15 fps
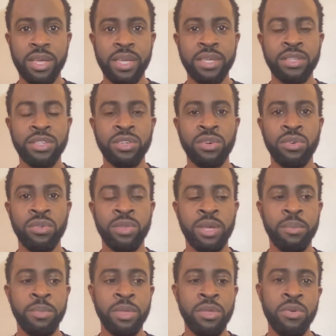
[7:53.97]
So that
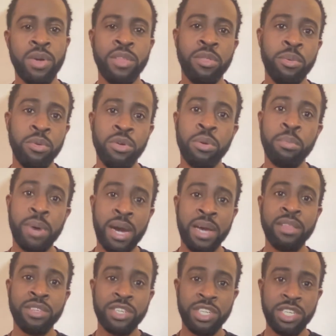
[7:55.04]
means you'll buy
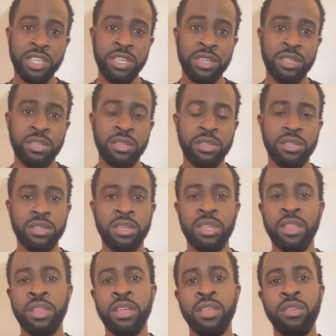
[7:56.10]
the shares, and
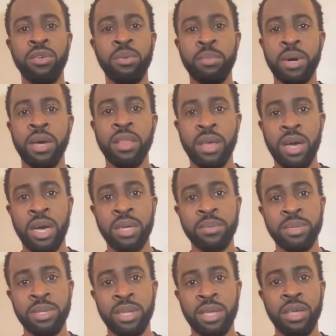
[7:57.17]
then you'll buy the
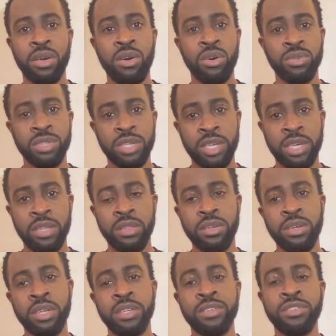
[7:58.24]
option all together,
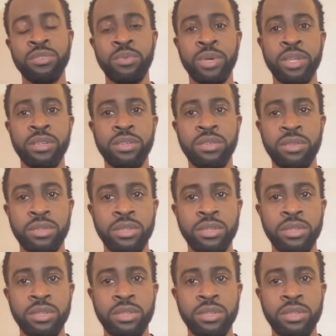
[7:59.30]
and it's a way to